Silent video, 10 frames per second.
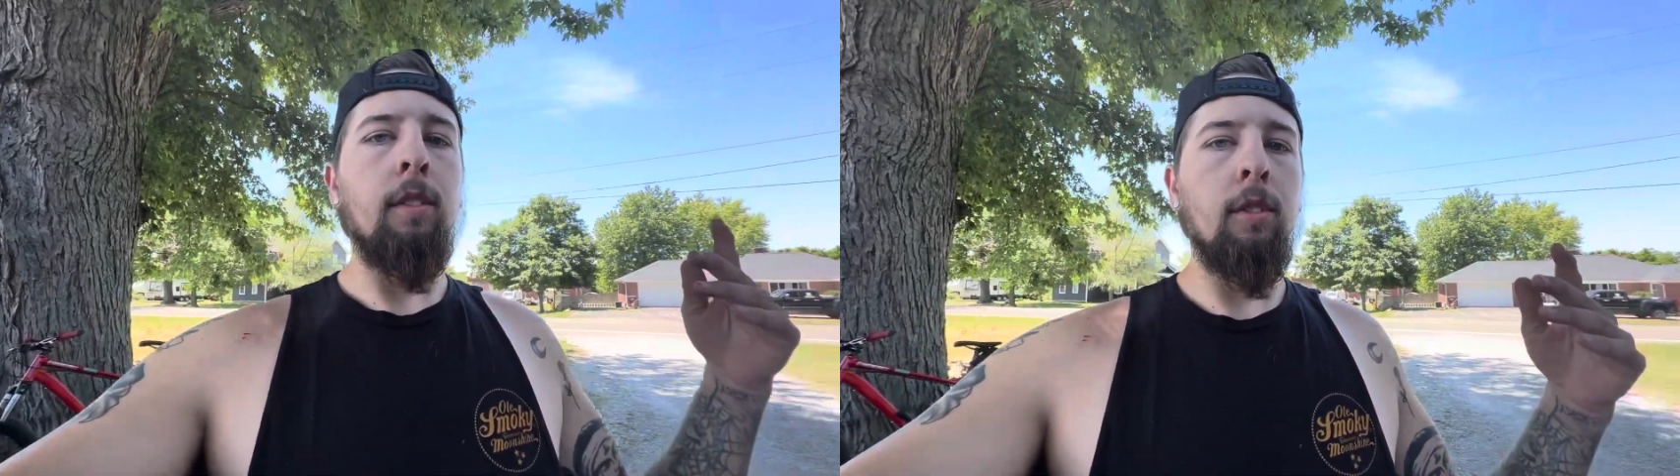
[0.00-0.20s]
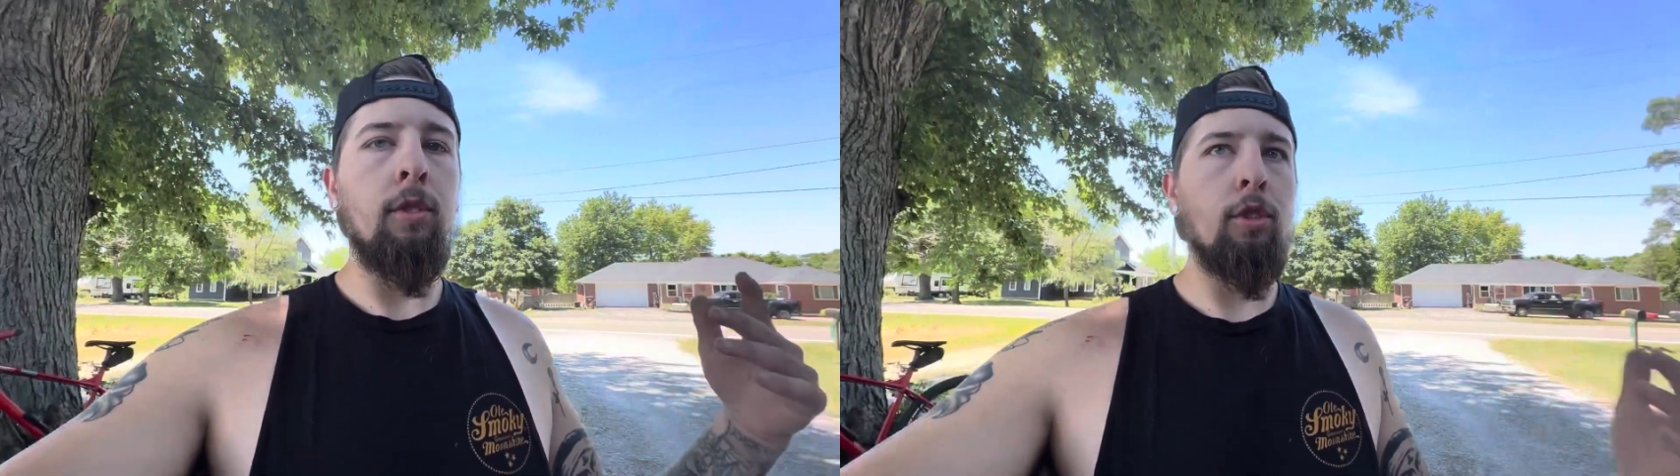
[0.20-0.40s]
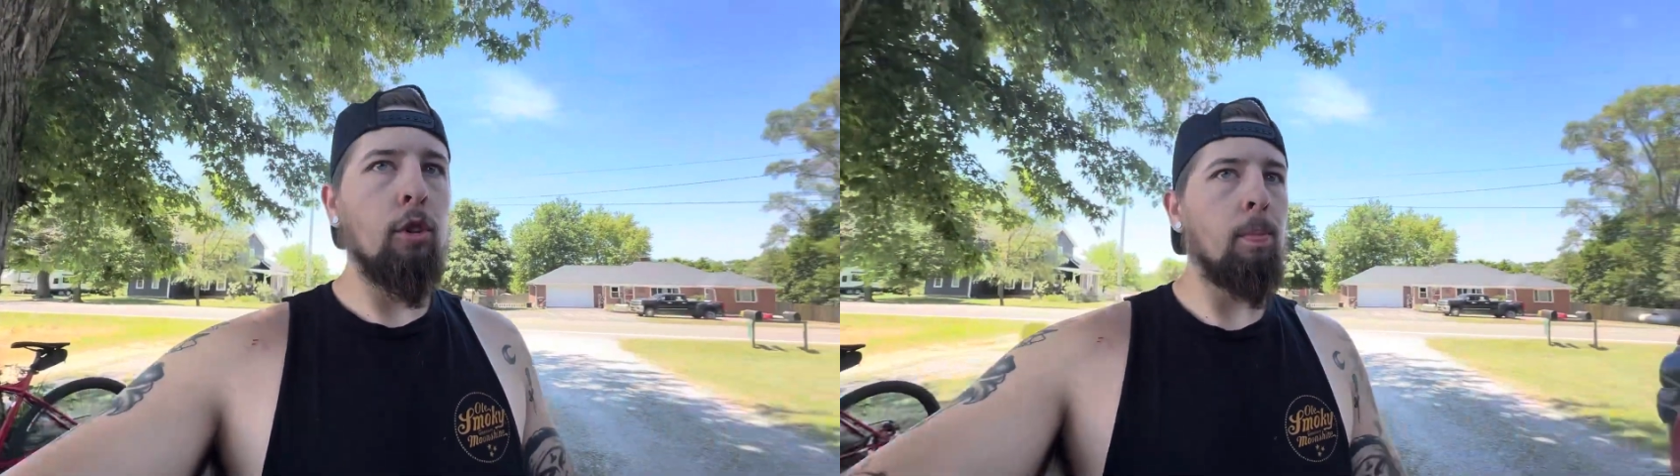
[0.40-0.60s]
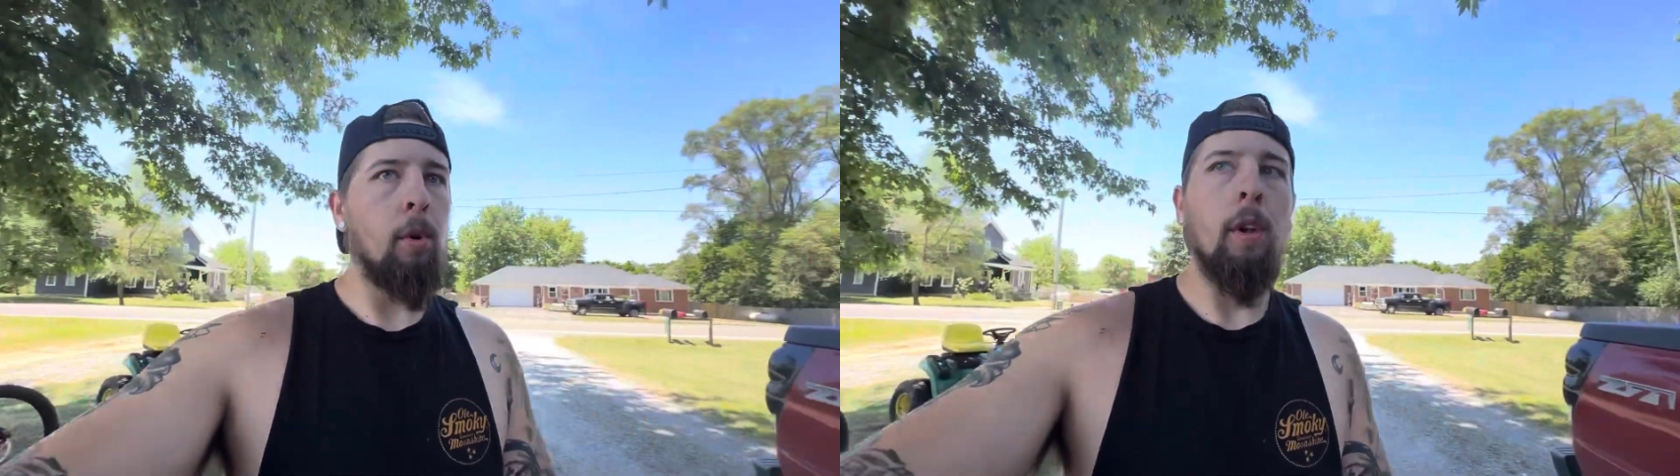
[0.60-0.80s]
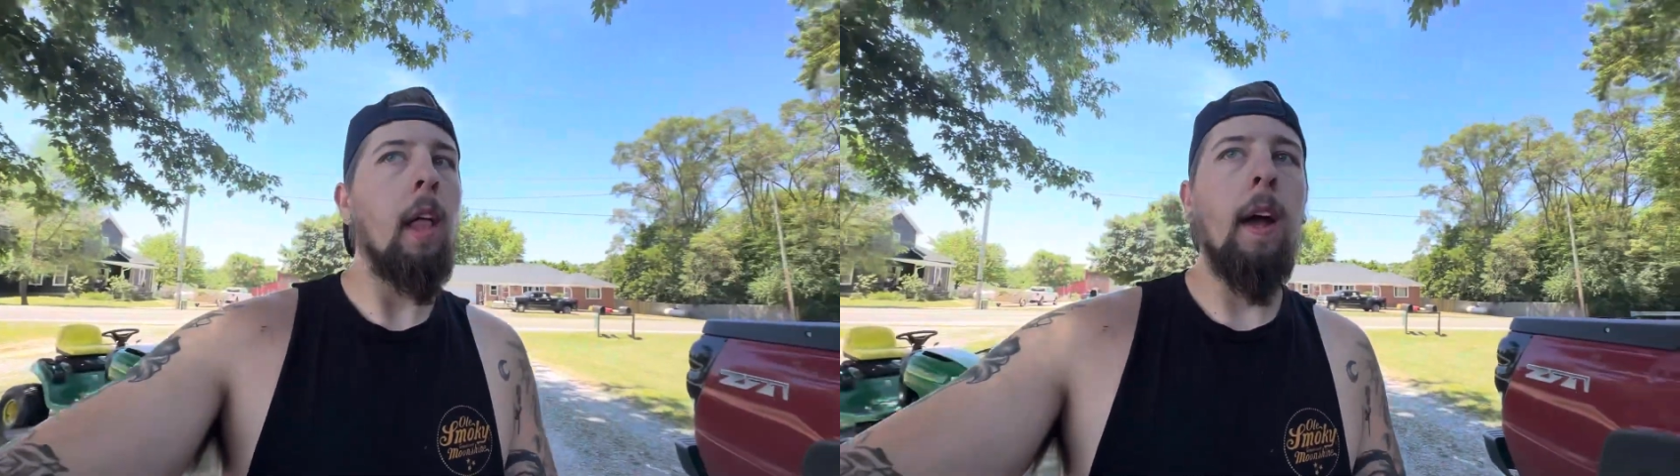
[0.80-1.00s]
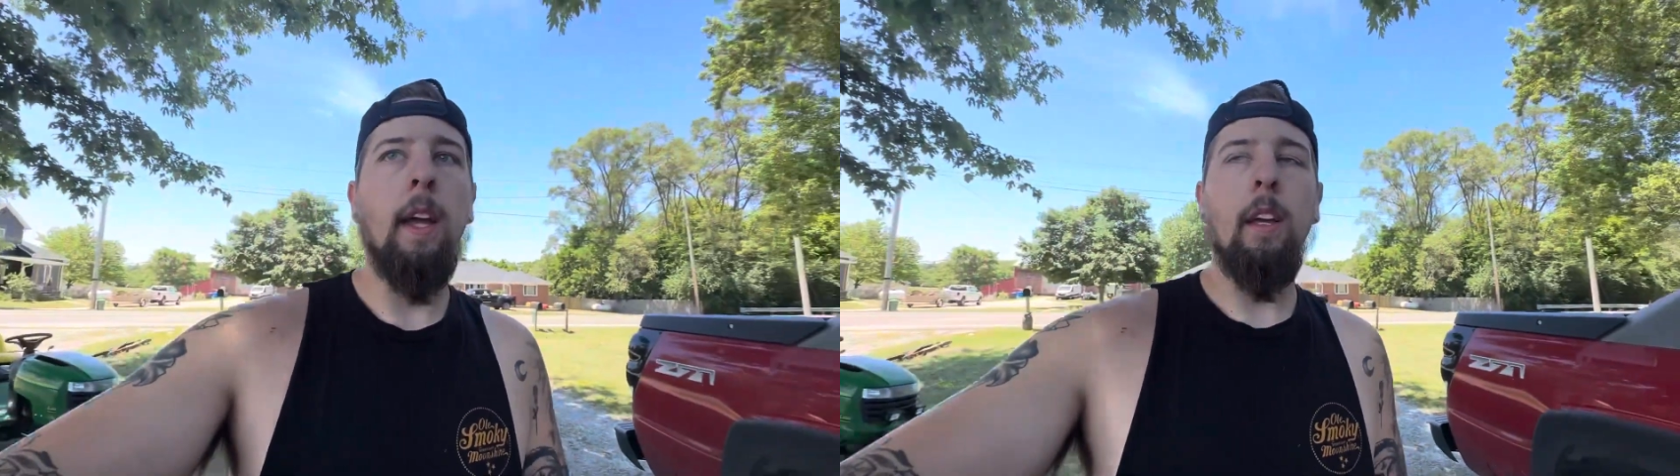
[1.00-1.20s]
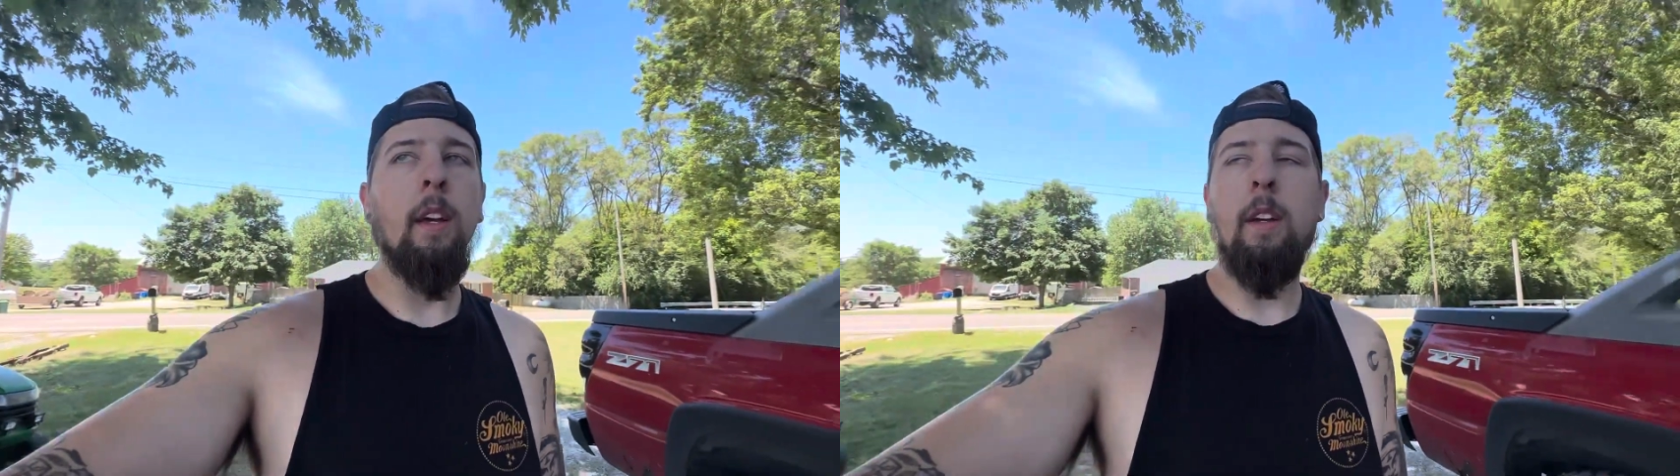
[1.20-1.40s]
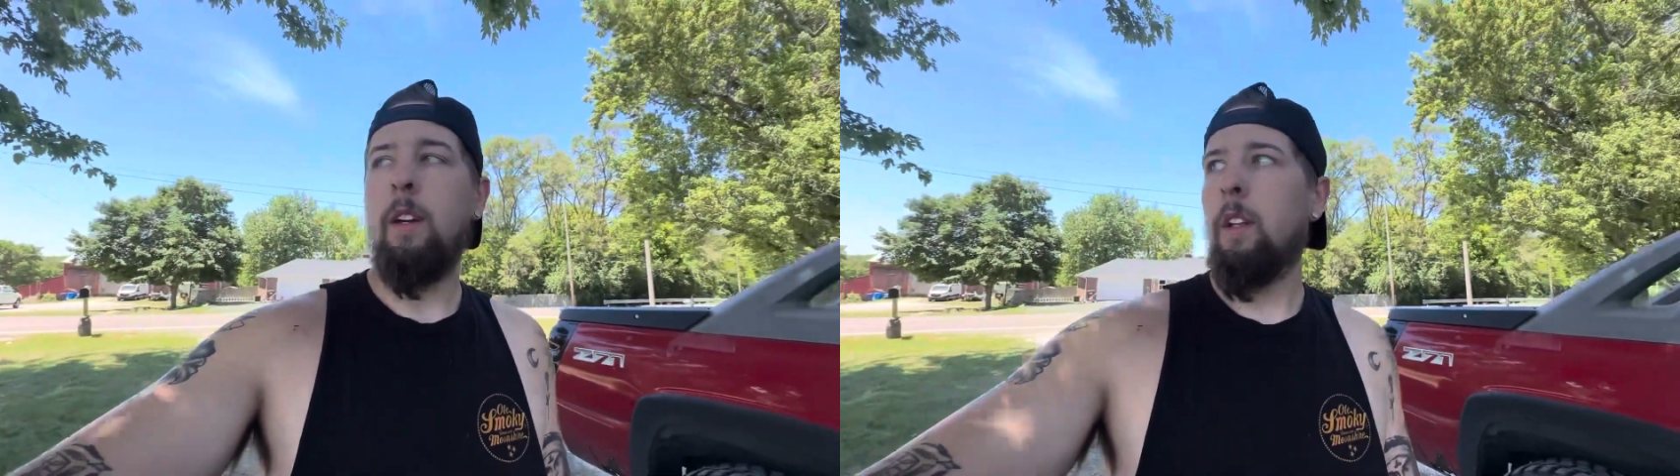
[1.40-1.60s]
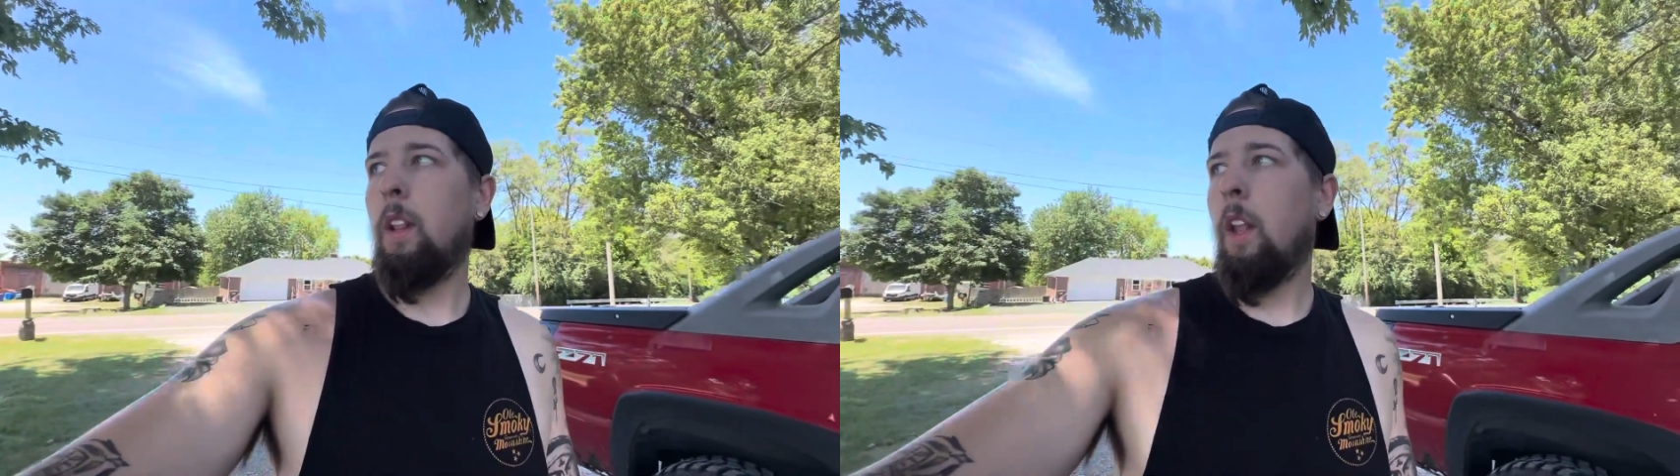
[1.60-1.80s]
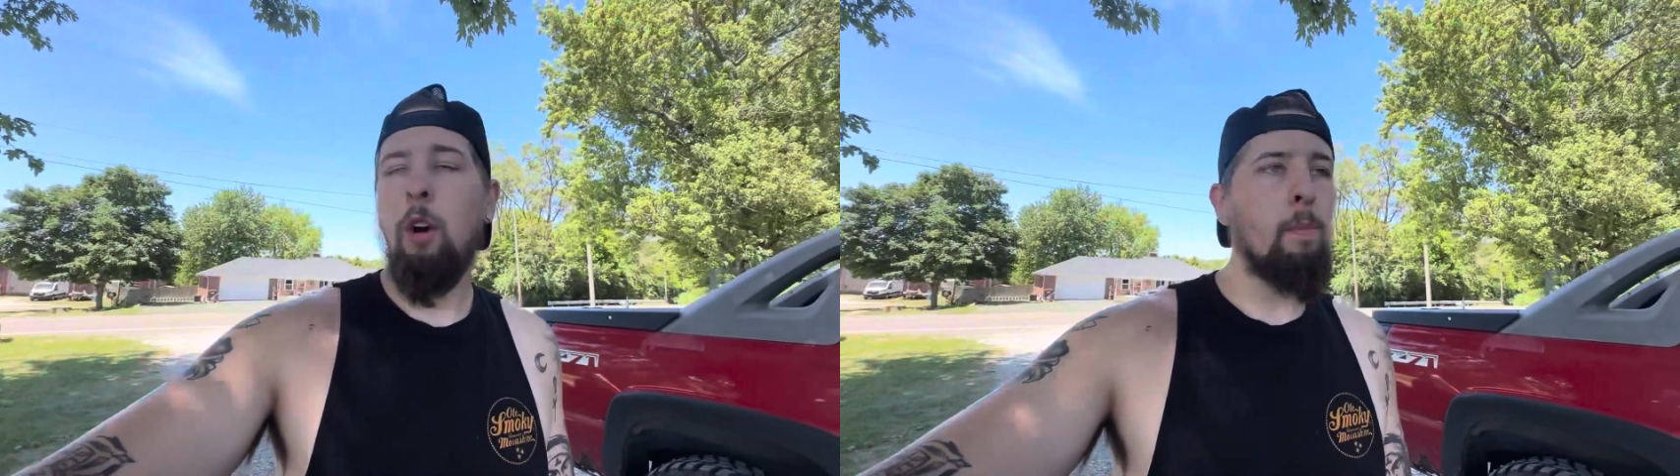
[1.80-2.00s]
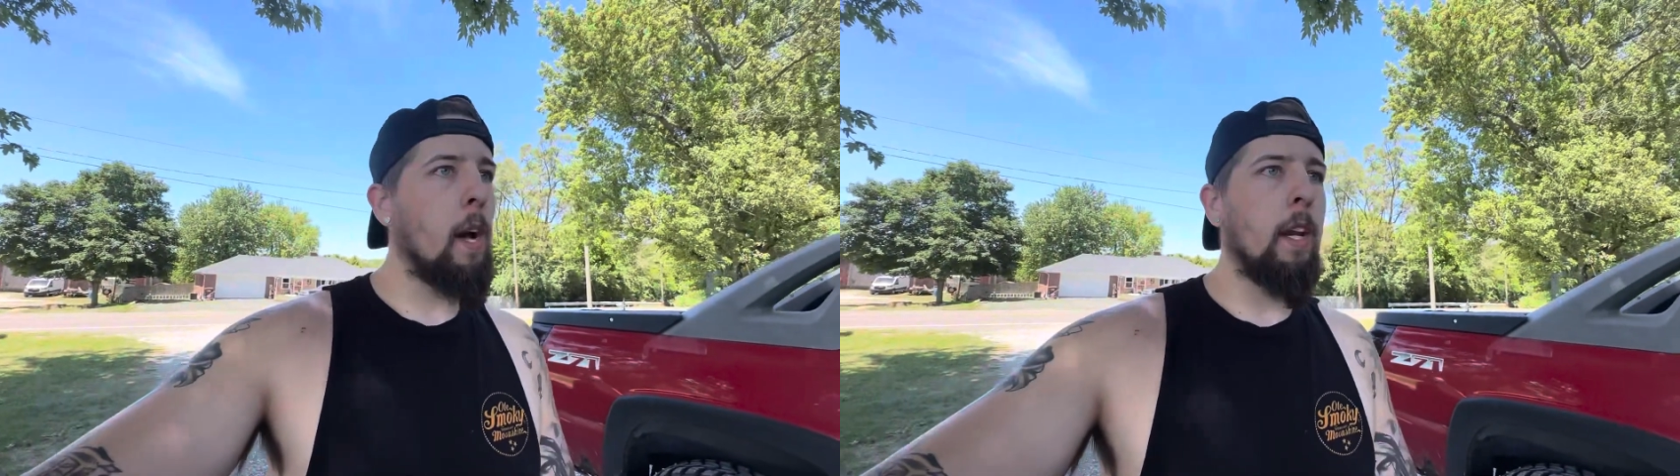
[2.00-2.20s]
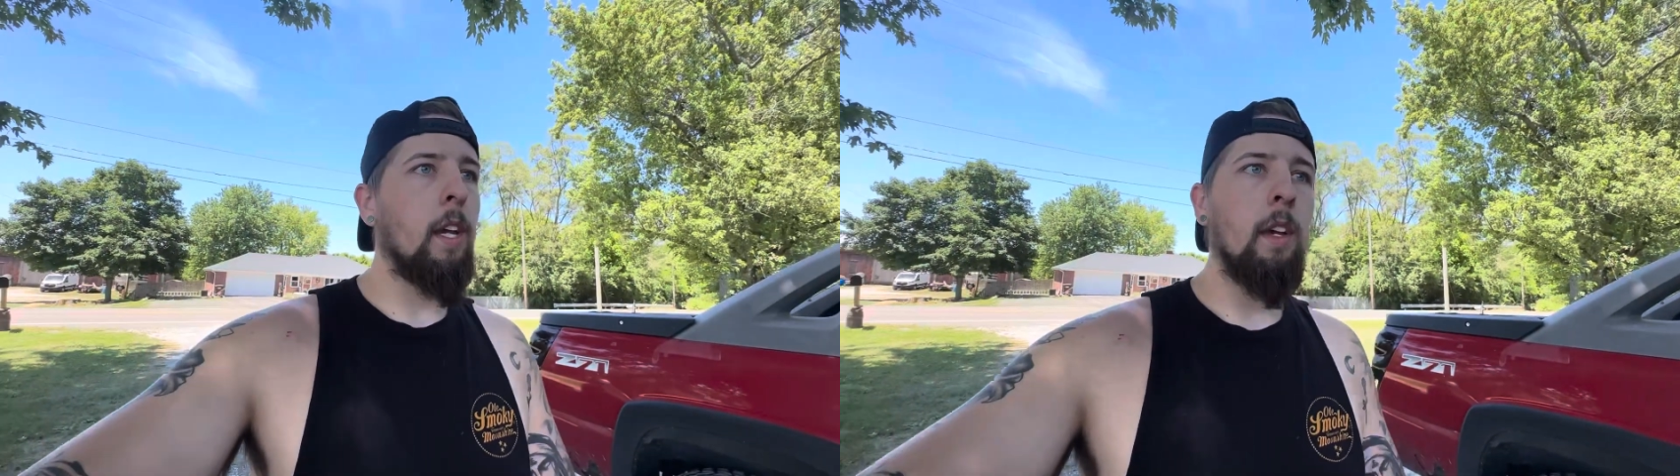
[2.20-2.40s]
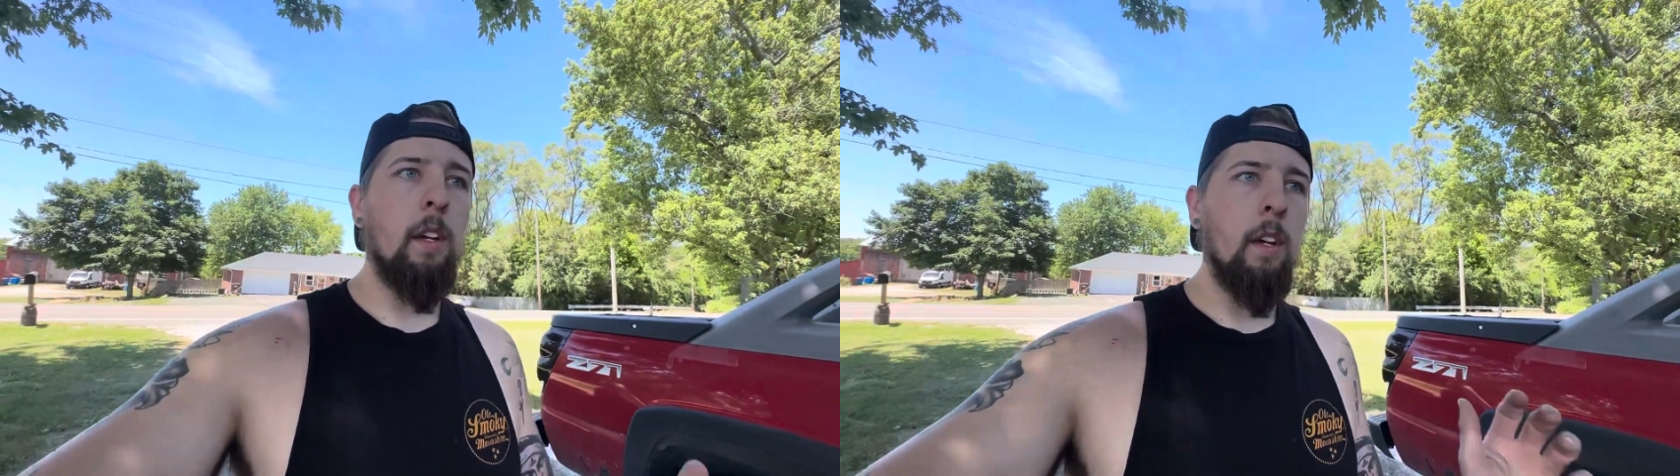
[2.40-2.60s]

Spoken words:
super like low money,